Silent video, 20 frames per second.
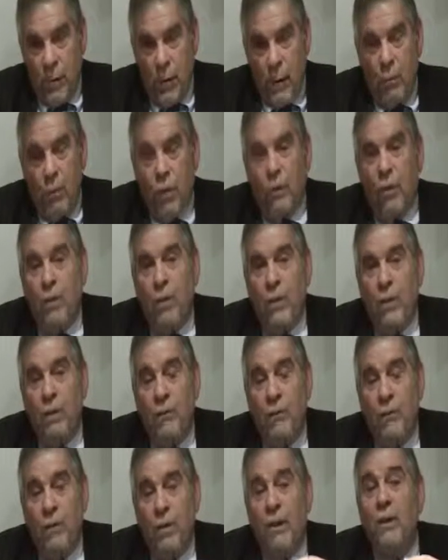And we don't
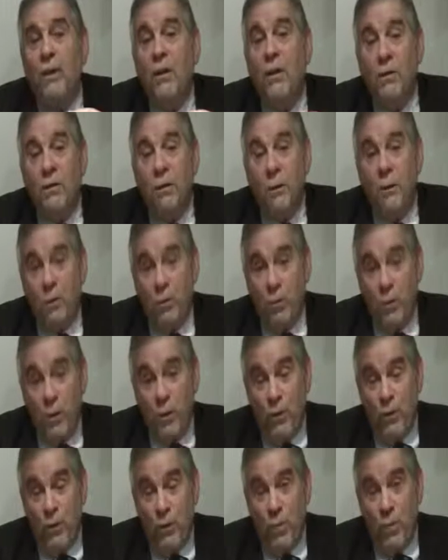have 10 years of
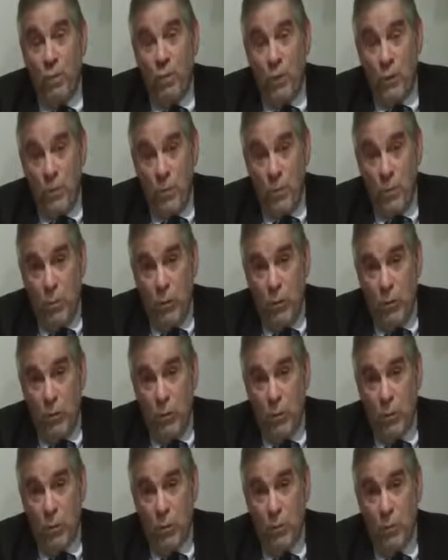experience in building
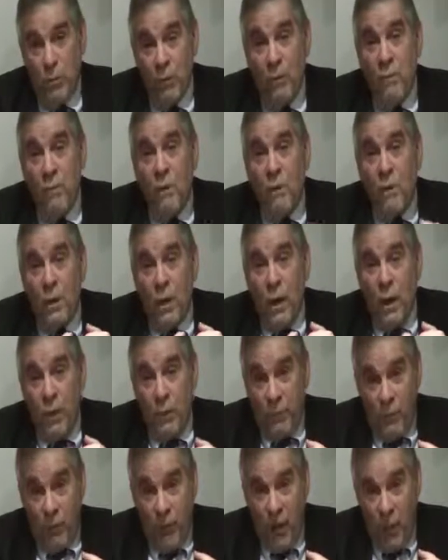museums
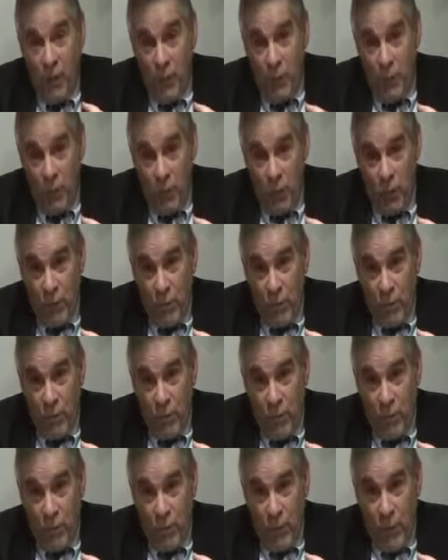of tolerance
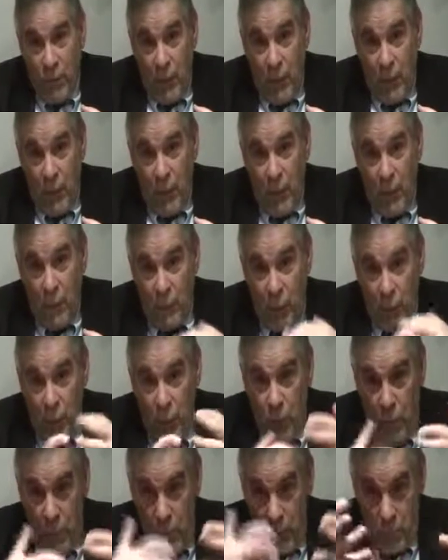and of
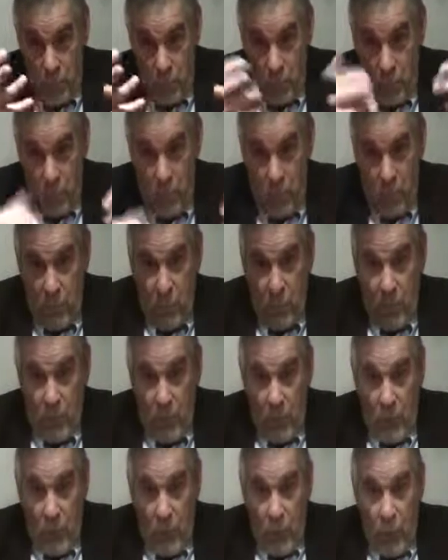human
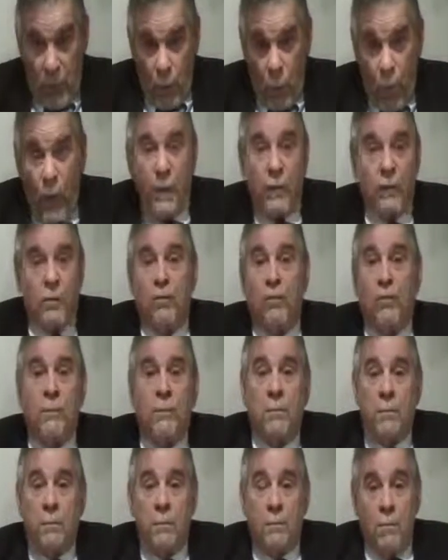rights.
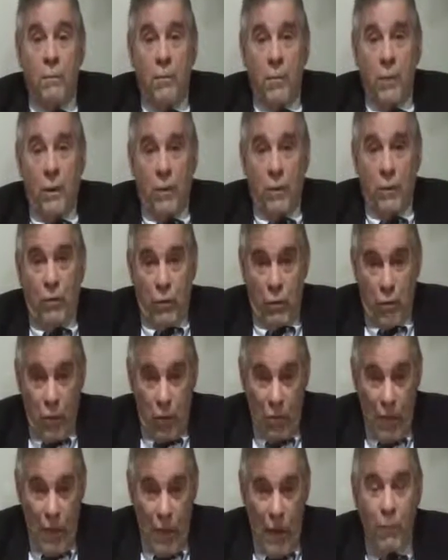
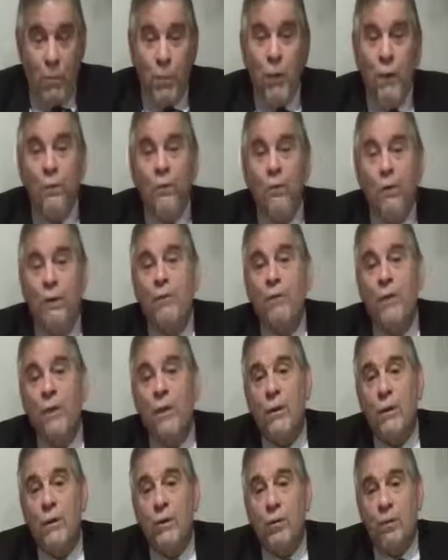So maybe 50
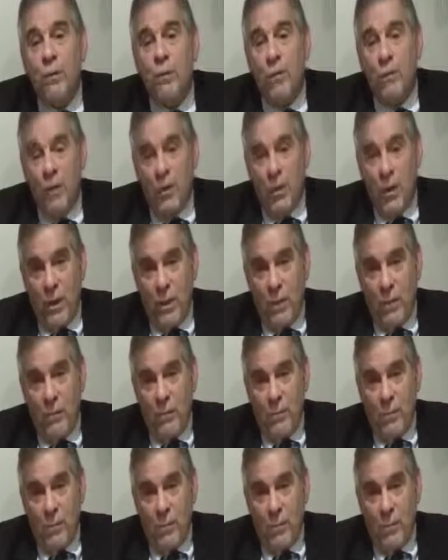years from today,